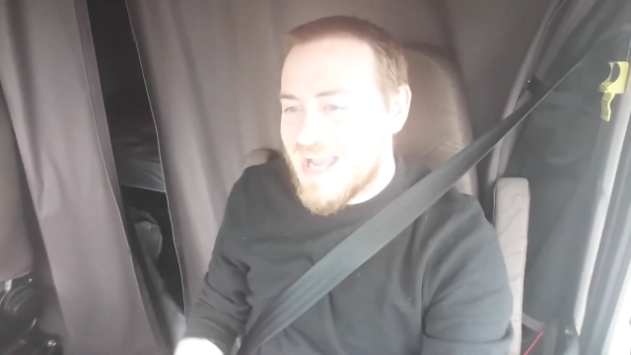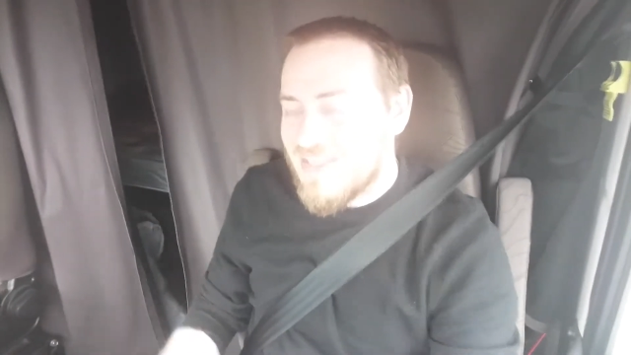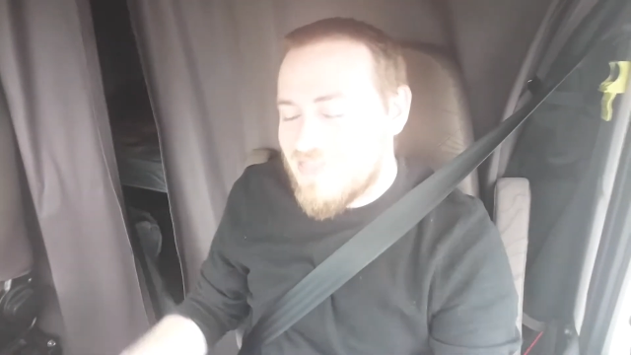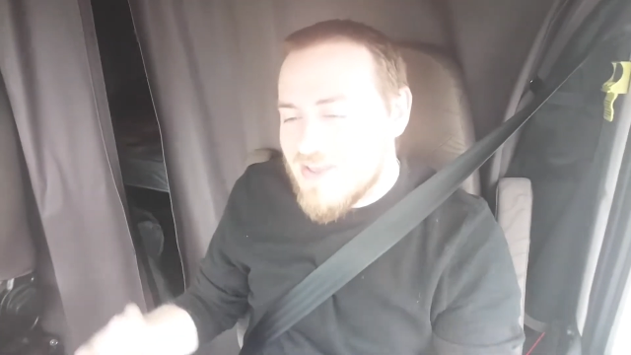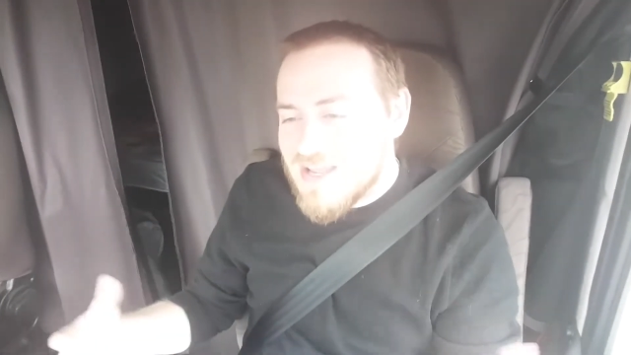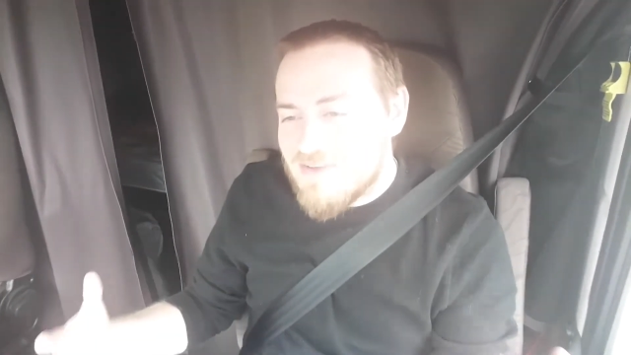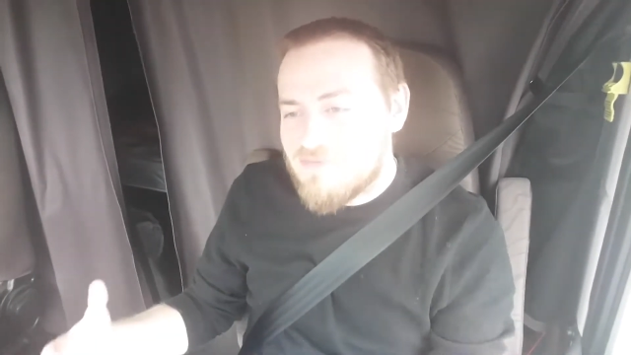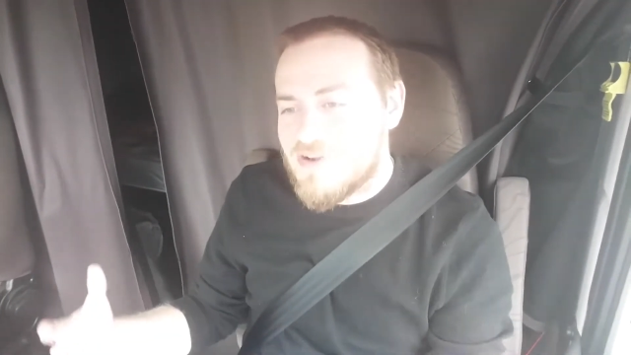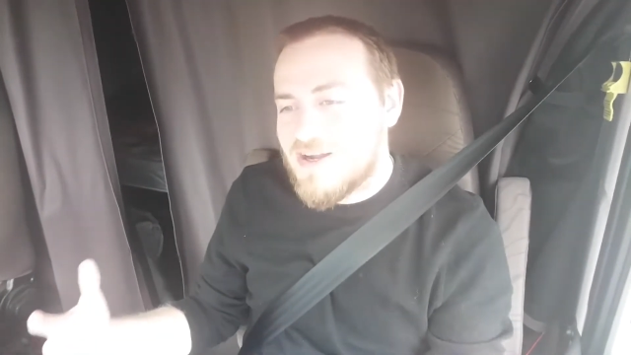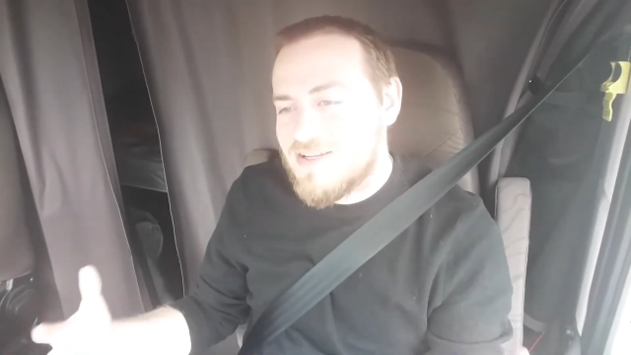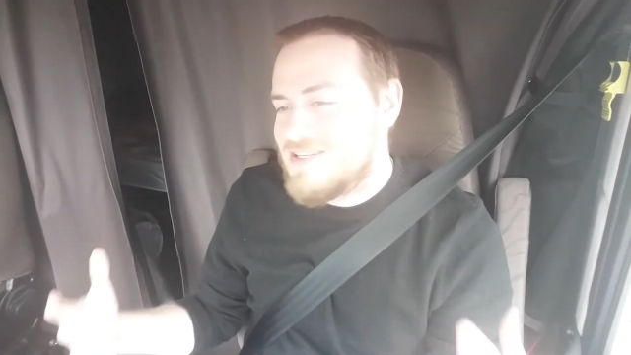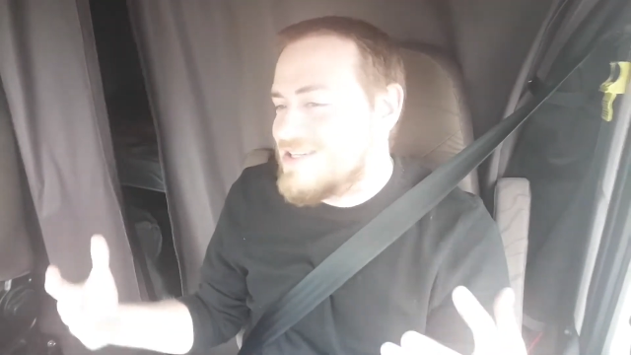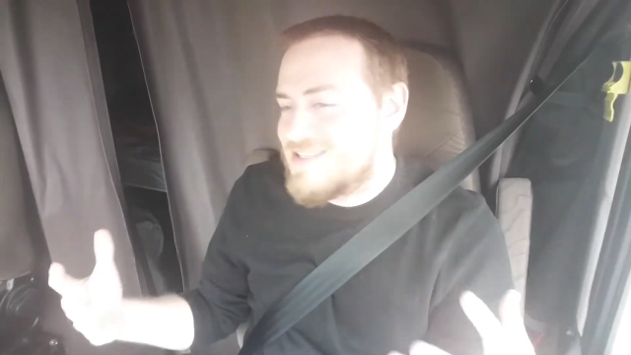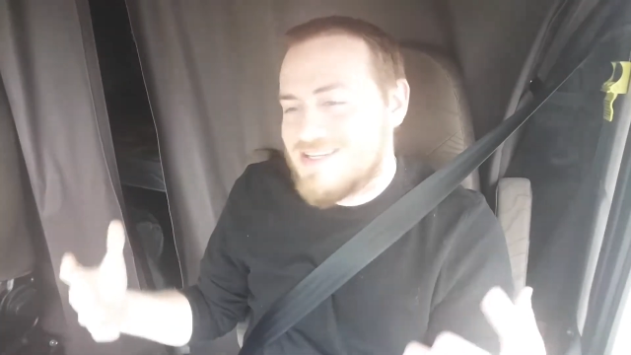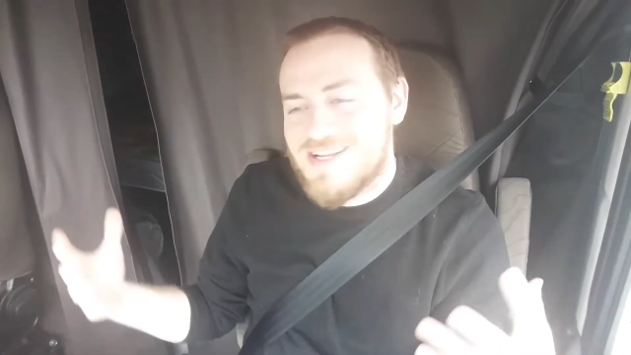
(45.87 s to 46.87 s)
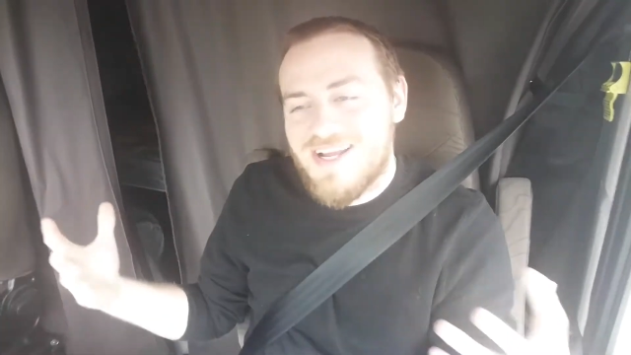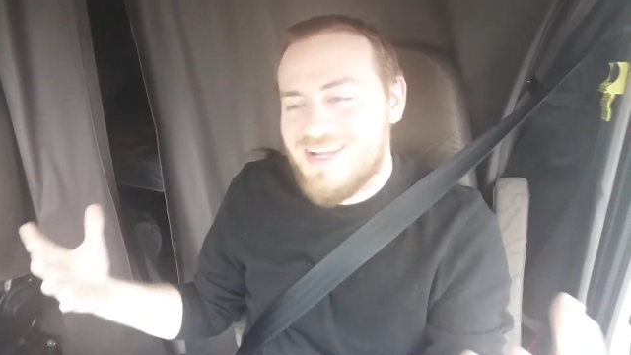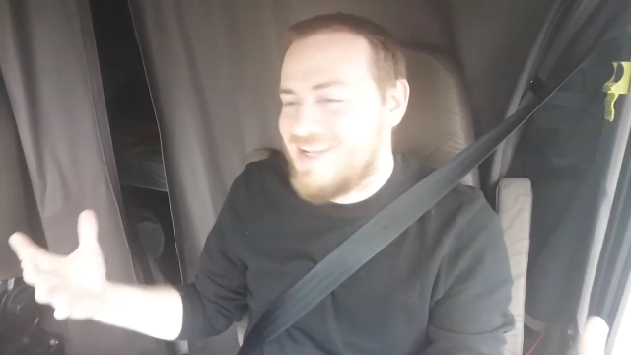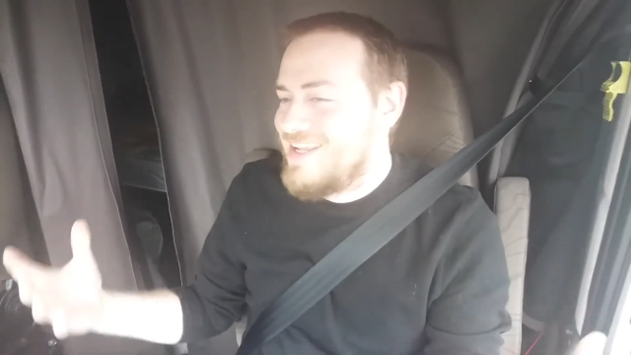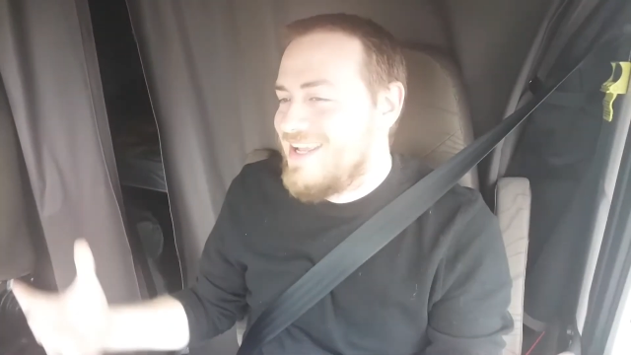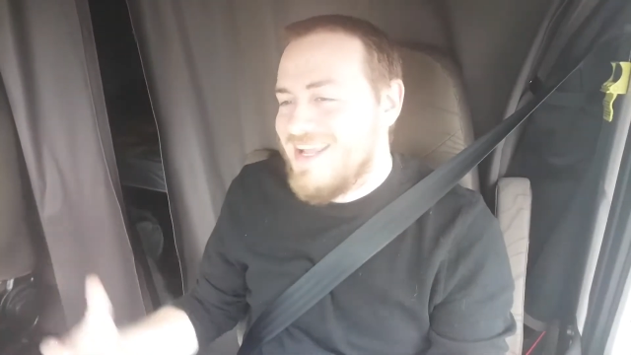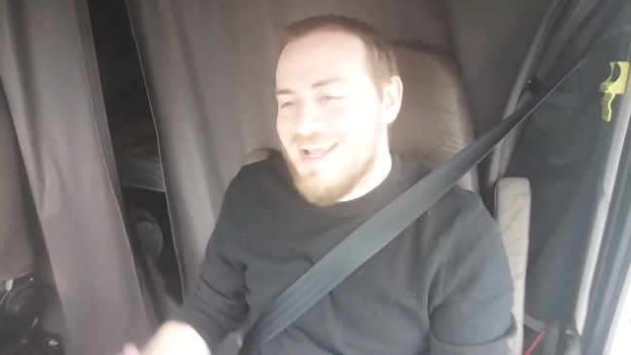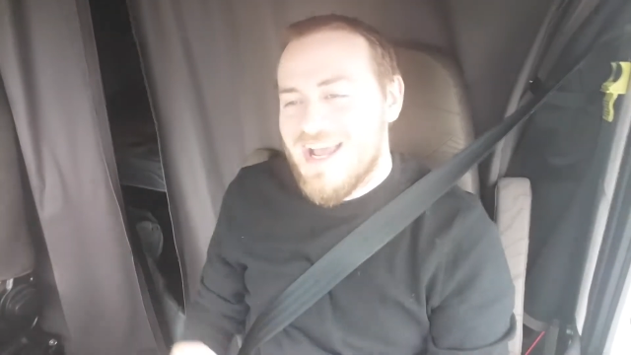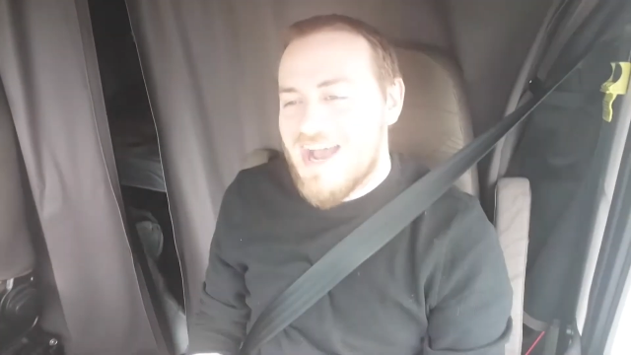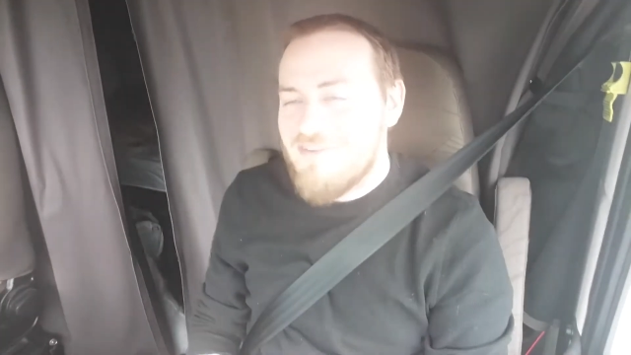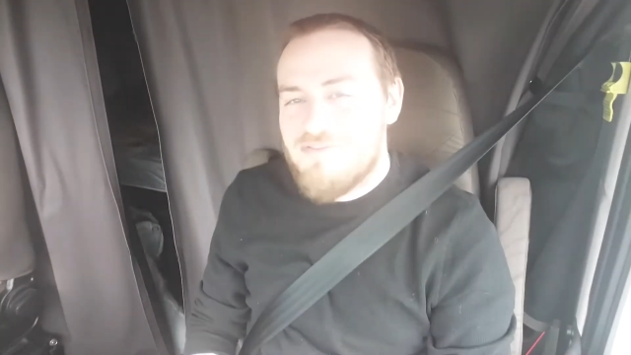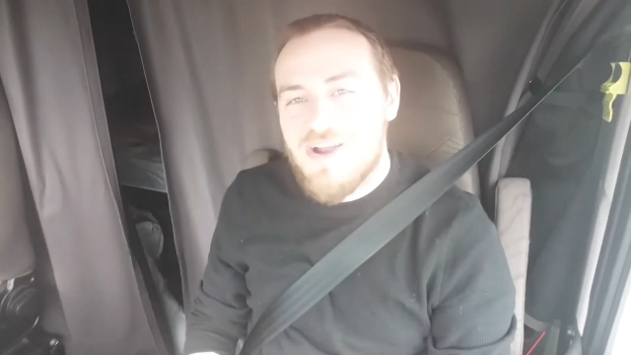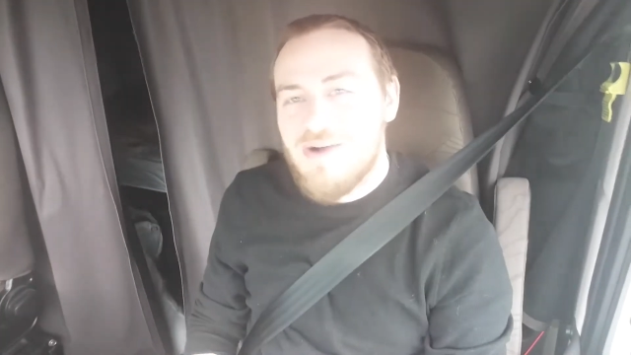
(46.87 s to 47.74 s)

I think I've just I've